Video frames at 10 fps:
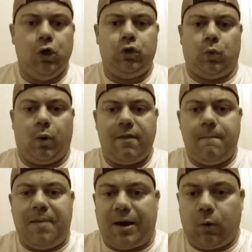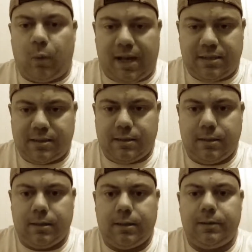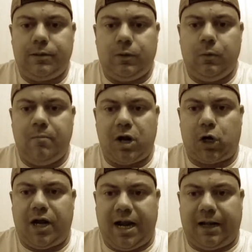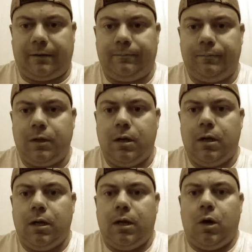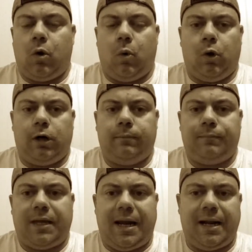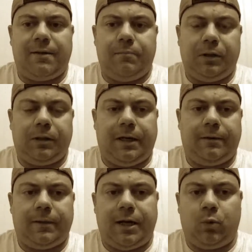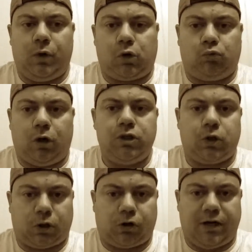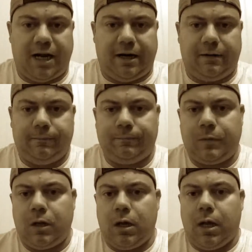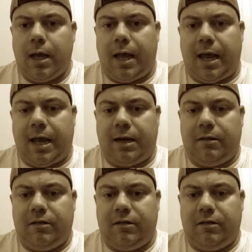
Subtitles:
So one of the better ways to measure hitting, or hitting ability in which runs are created, and